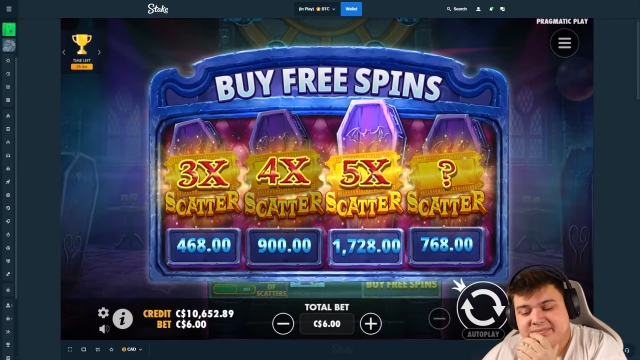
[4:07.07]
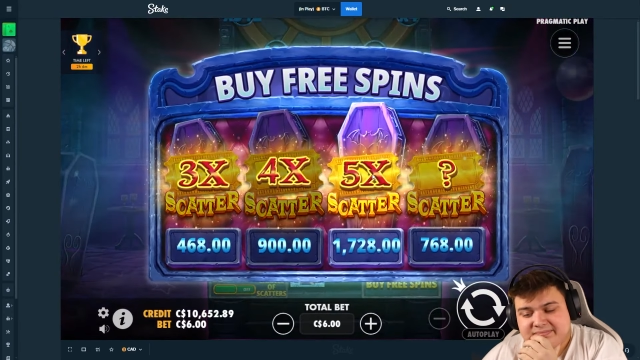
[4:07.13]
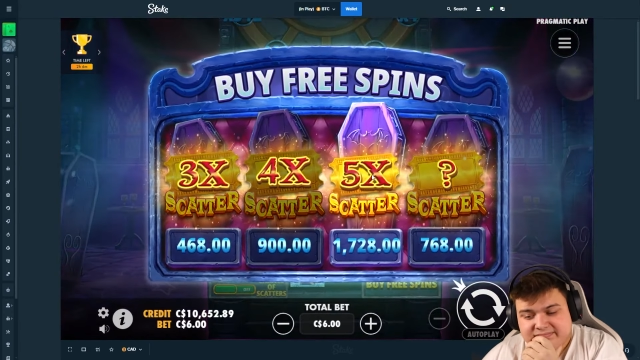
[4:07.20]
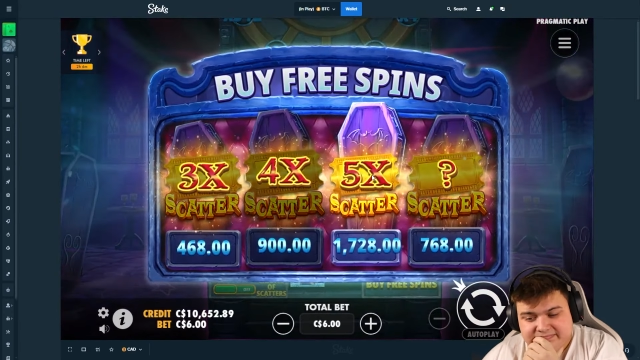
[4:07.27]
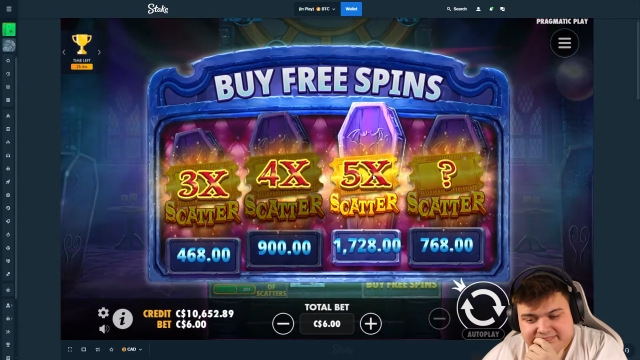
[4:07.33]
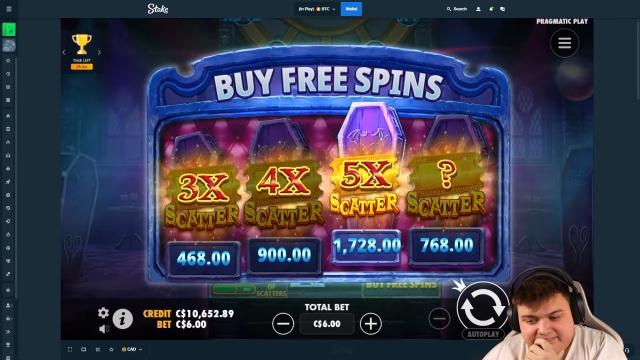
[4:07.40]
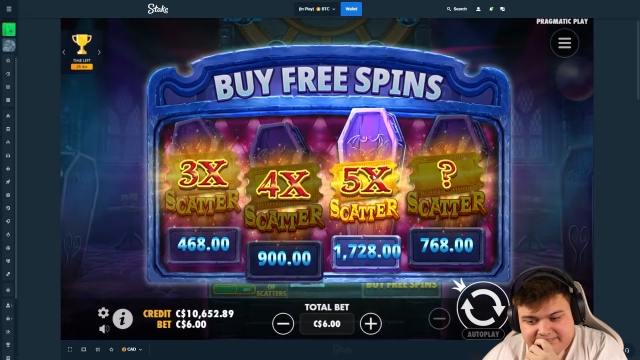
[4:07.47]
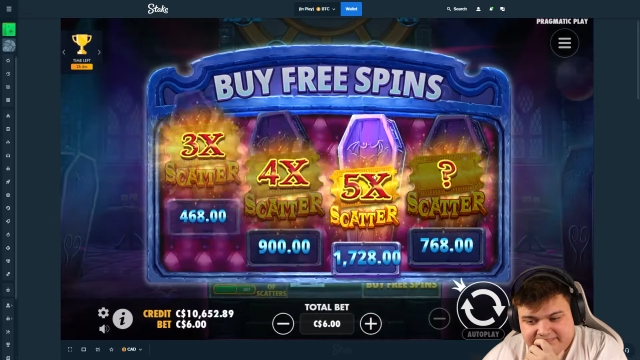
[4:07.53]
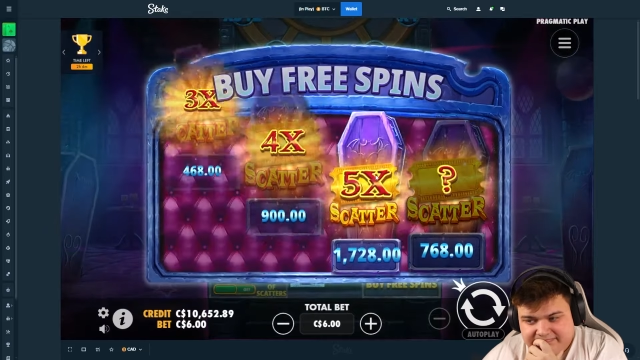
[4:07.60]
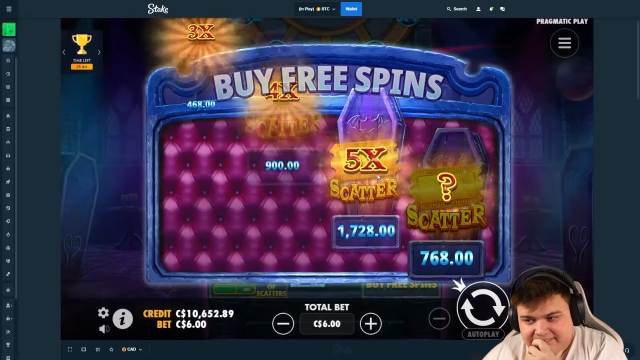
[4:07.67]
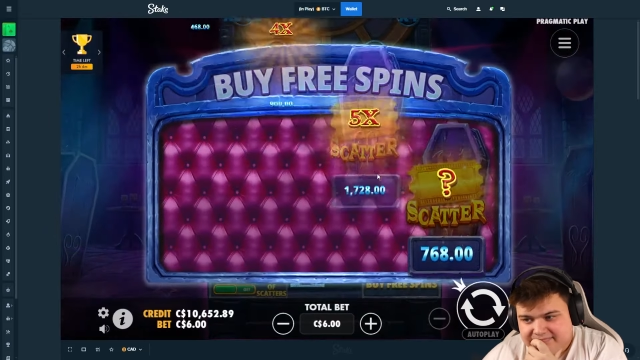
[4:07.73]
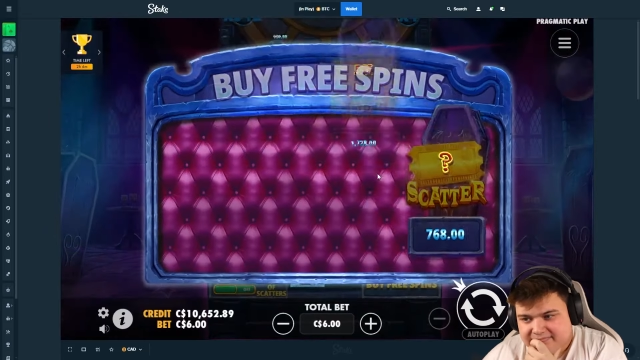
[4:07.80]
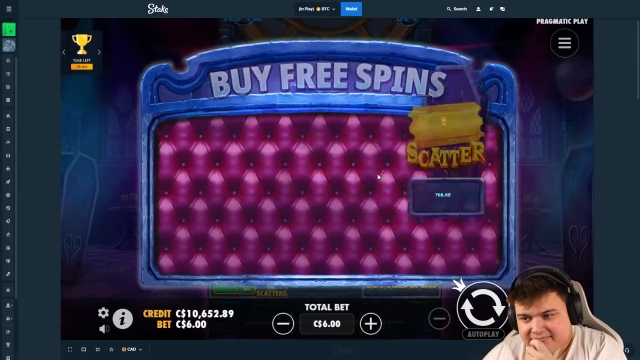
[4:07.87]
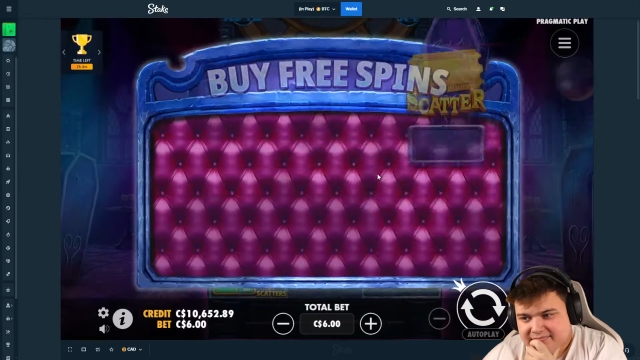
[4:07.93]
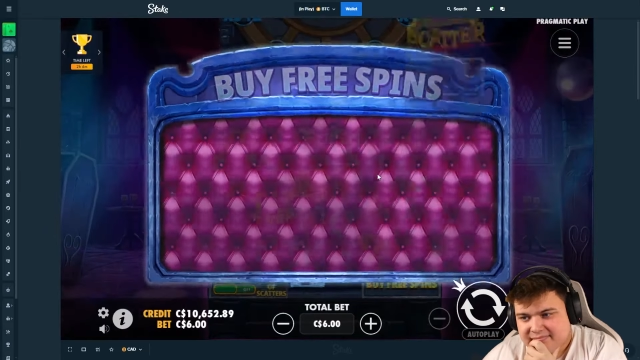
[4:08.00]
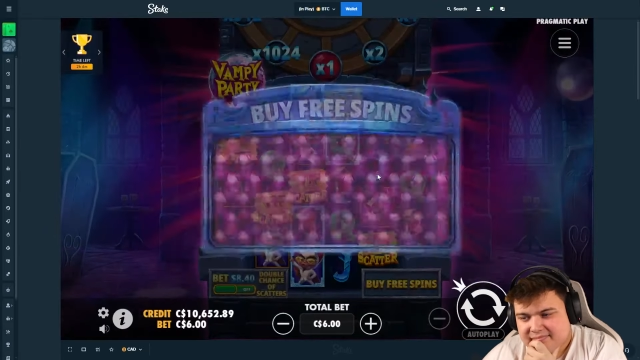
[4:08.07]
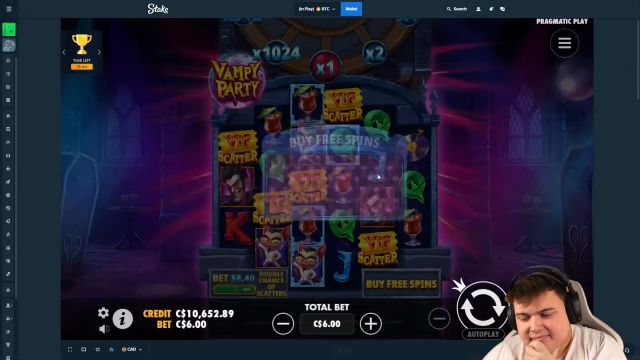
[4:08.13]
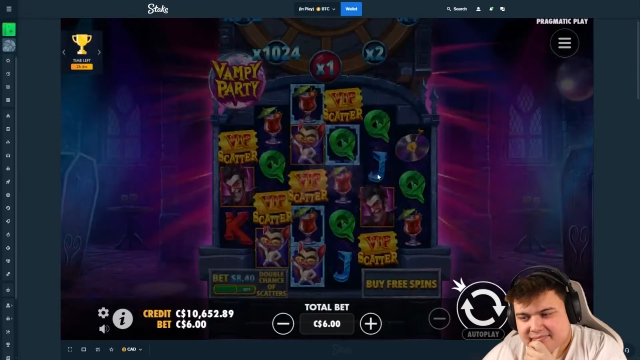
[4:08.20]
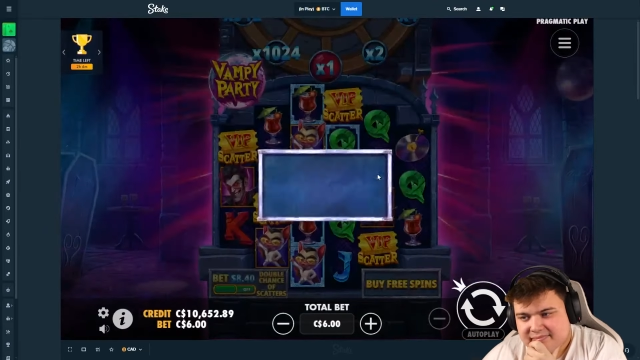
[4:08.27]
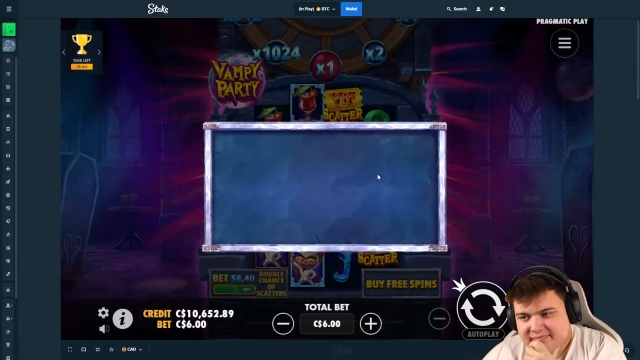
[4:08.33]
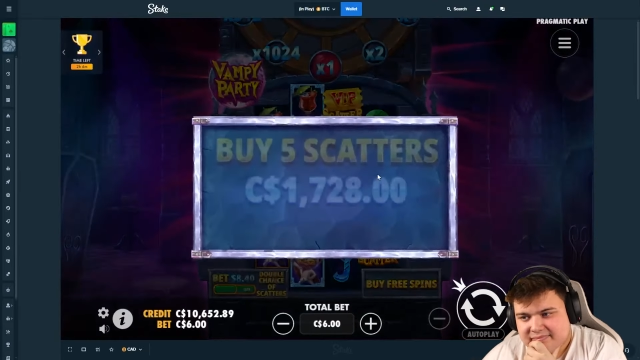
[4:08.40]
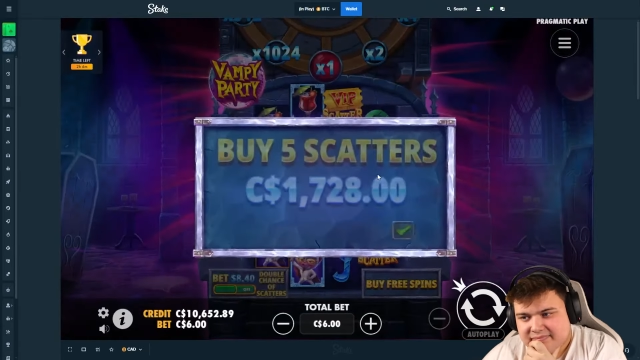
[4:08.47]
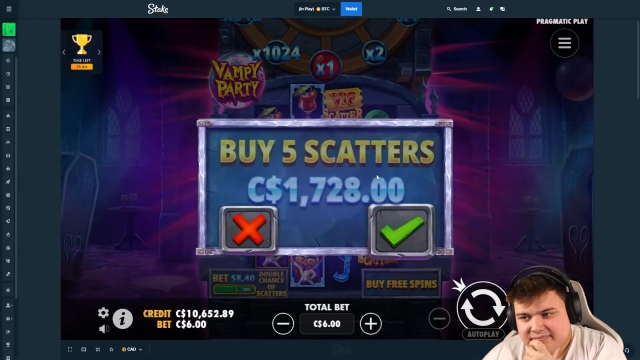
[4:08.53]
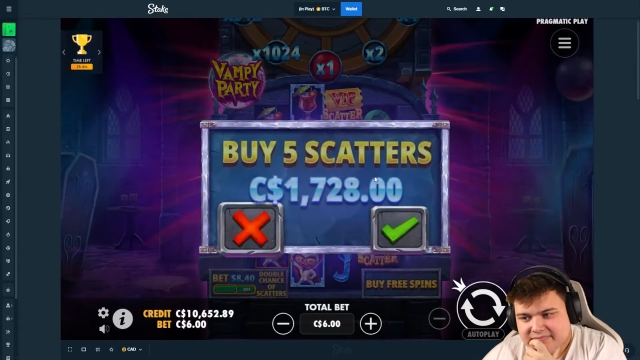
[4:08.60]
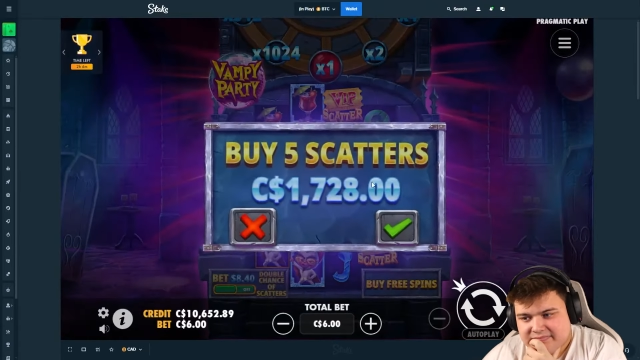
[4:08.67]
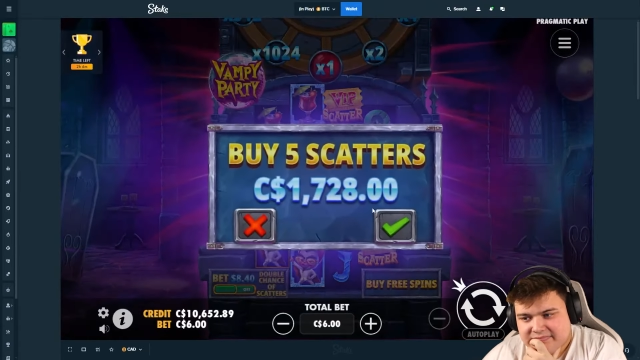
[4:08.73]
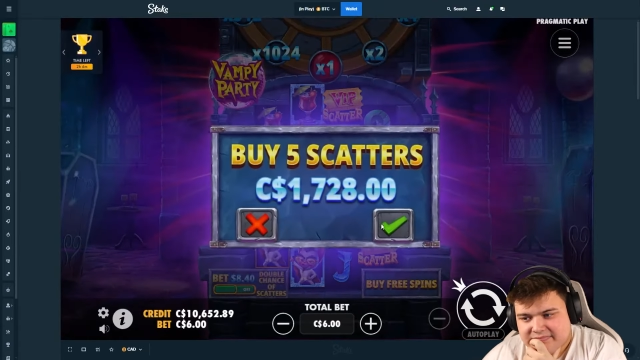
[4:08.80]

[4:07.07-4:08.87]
(no one is talking)